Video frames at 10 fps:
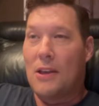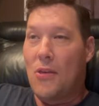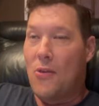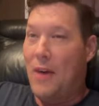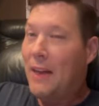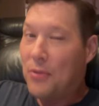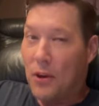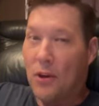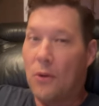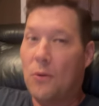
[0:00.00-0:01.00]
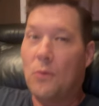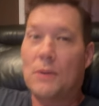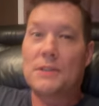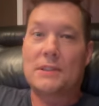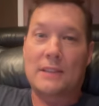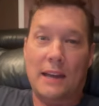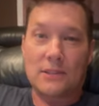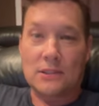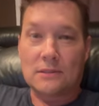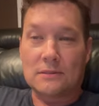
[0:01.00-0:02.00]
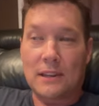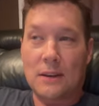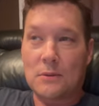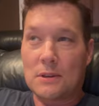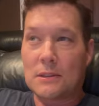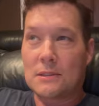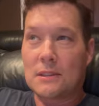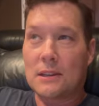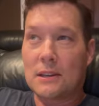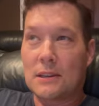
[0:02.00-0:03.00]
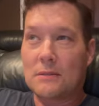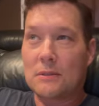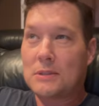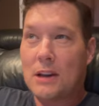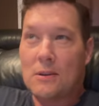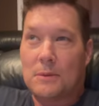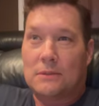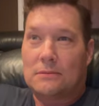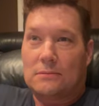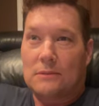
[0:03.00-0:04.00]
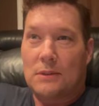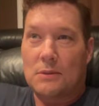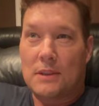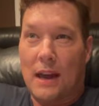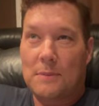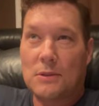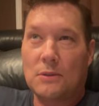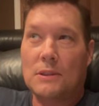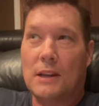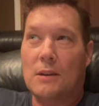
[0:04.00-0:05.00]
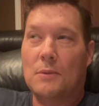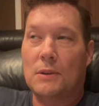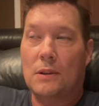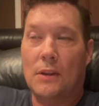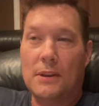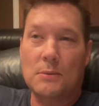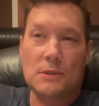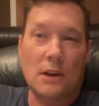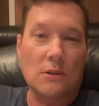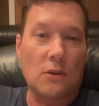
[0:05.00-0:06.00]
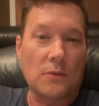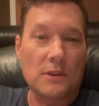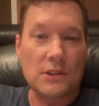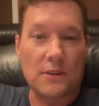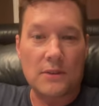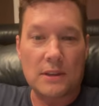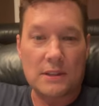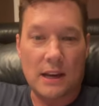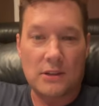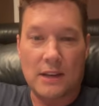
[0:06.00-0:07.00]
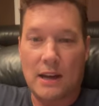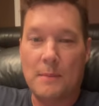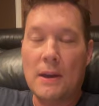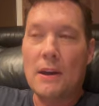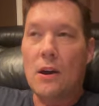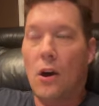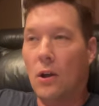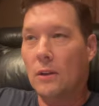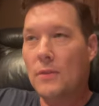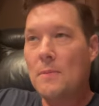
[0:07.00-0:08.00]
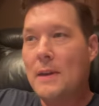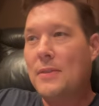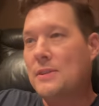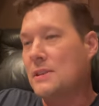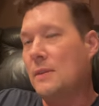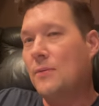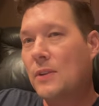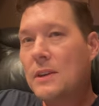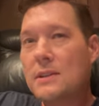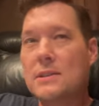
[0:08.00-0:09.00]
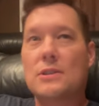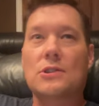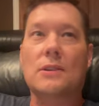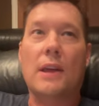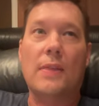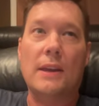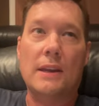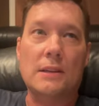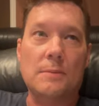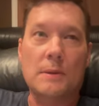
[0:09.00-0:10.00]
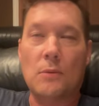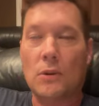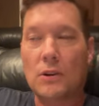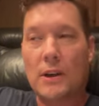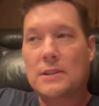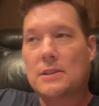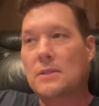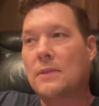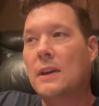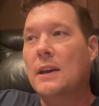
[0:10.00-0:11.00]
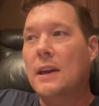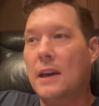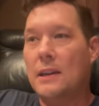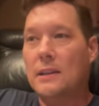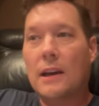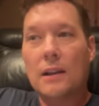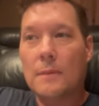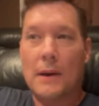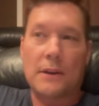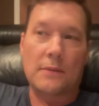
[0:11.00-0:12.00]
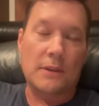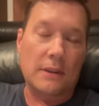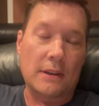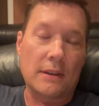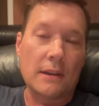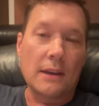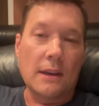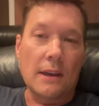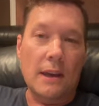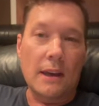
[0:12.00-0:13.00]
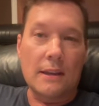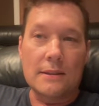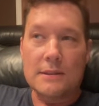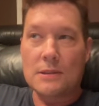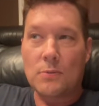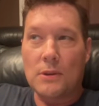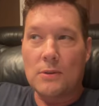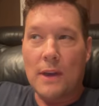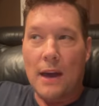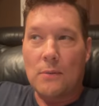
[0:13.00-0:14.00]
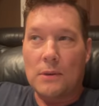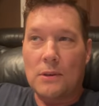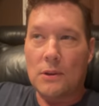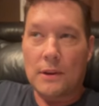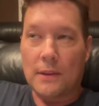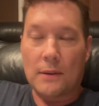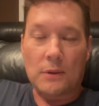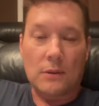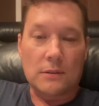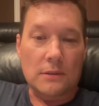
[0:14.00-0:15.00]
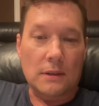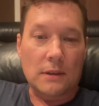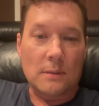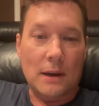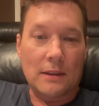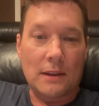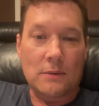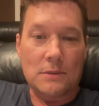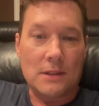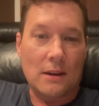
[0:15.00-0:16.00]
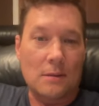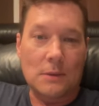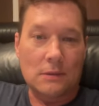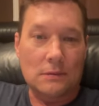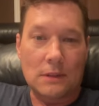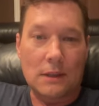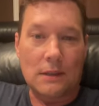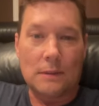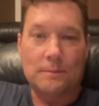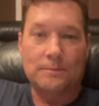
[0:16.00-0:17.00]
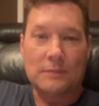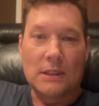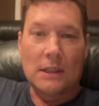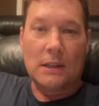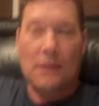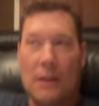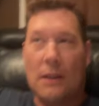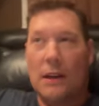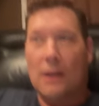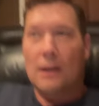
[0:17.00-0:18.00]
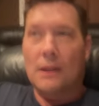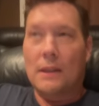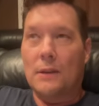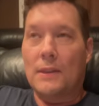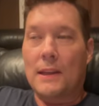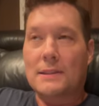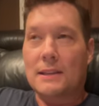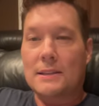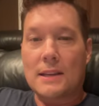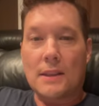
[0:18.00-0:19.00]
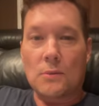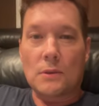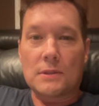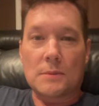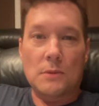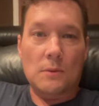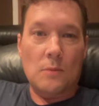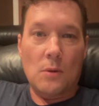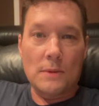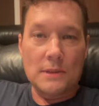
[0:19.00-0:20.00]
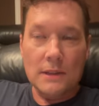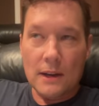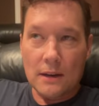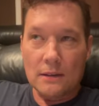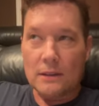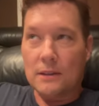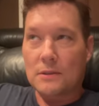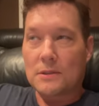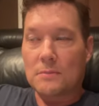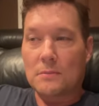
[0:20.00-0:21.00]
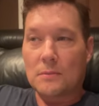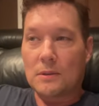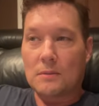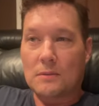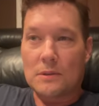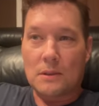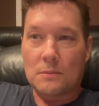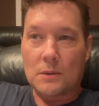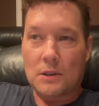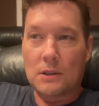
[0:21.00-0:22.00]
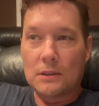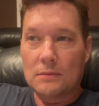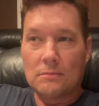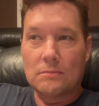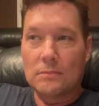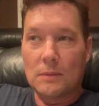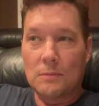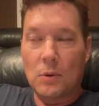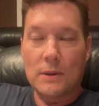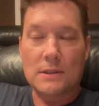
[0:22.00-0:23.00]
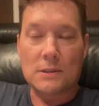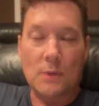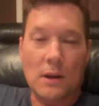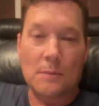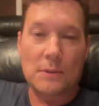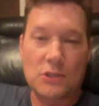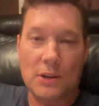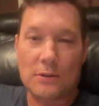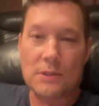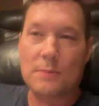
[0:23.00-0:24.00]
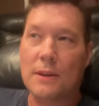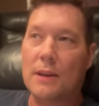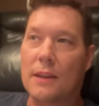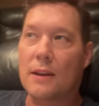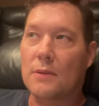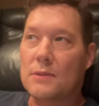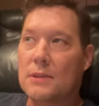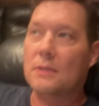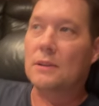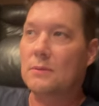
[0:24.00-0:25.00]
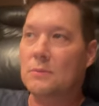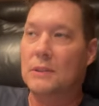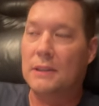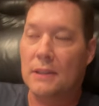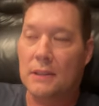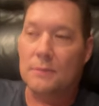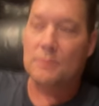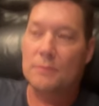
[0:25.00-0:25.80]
That though was a disaster. That was uh, it was terrible. It was absolutely terrible. All they did was talk over each other the entire time all of them made the same freaking decision that they needed to be more aggressive and yell about everything. And this is what you get when you go down that road. Um, I thought it was terrible. Um, uh, you know, that's not to say there weren't some good moments in there. There was some some good points as well, but generally speaking, I thought it was a, a really a,